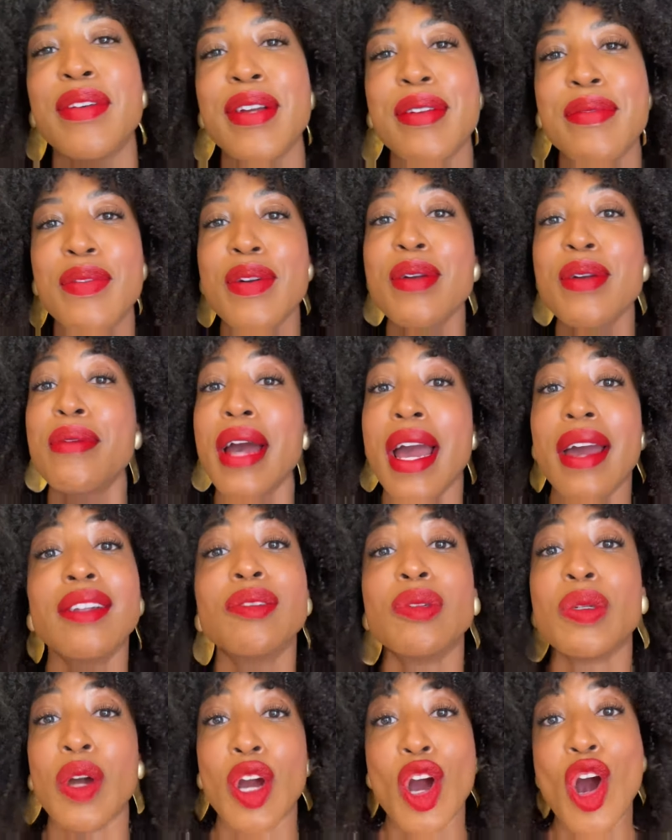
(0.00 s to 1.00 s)
we, we went
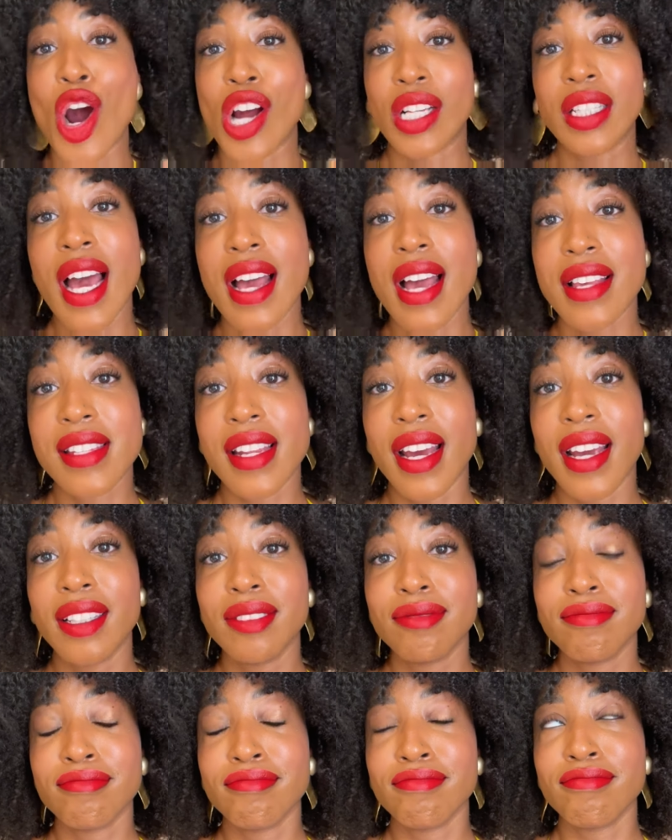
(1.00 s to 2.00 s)
we went hard last night,
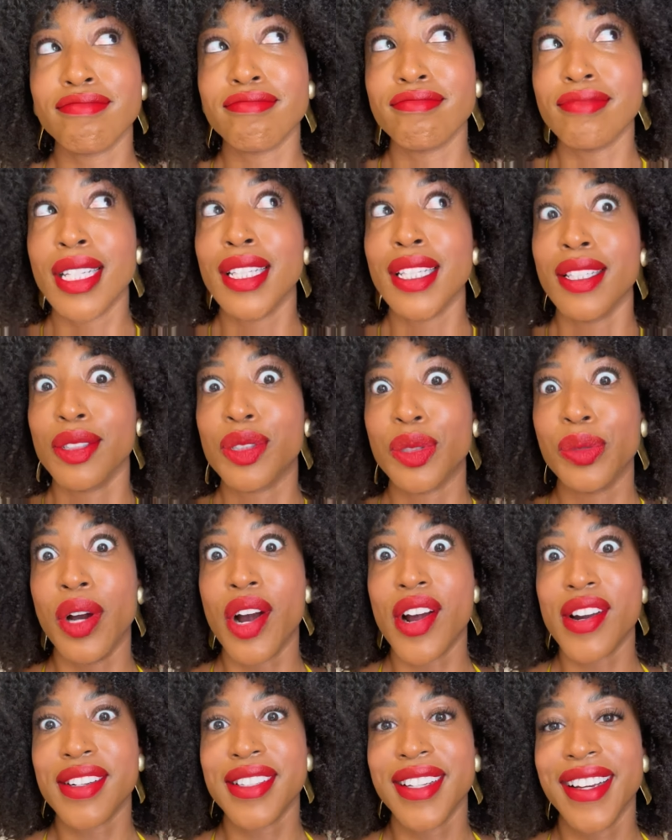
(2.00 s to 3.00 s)
a little too hard.